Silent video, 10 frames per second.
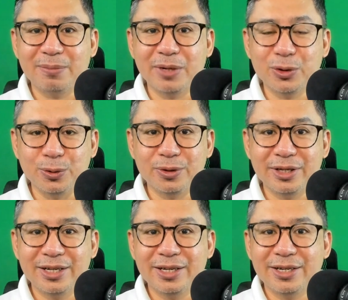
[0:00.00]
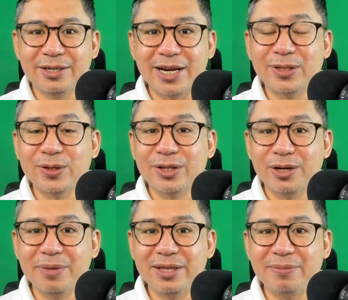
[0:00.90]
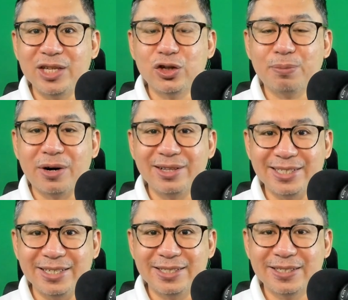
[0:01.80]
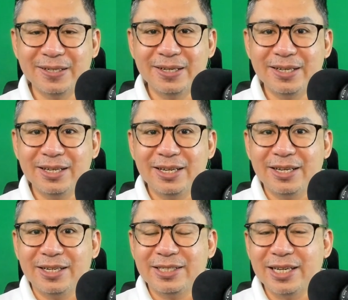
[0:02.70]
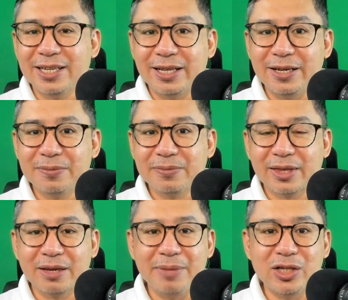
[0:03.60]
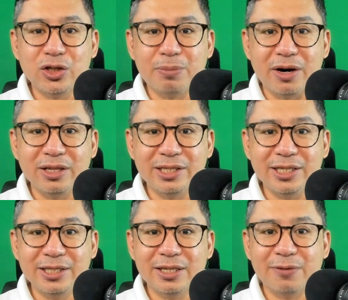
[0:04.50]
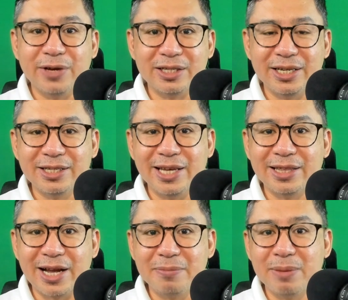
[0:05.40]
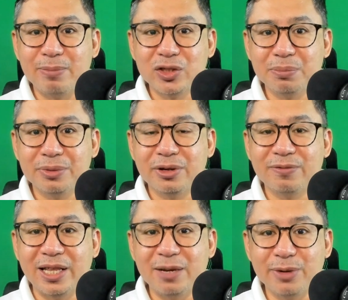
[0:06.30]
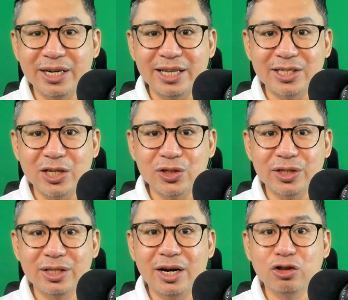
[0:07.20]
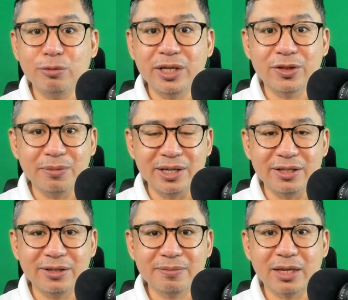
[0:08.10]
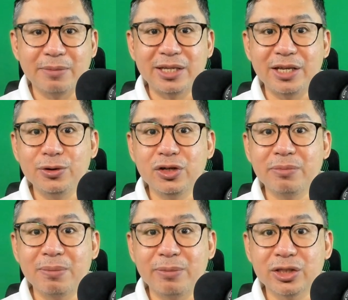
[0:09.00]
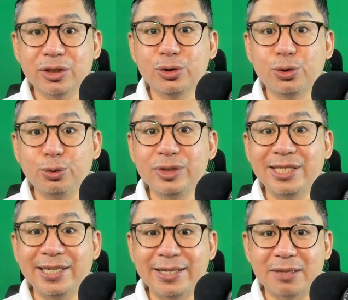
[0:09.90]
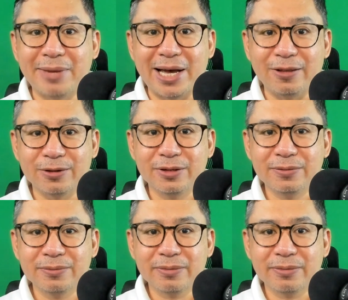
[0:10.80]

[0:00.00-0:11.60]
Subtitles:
Number two, right to determine major policies. Generally, major policies affecting the entire membership of the labor organization are to be determined by the union members through secret ballot.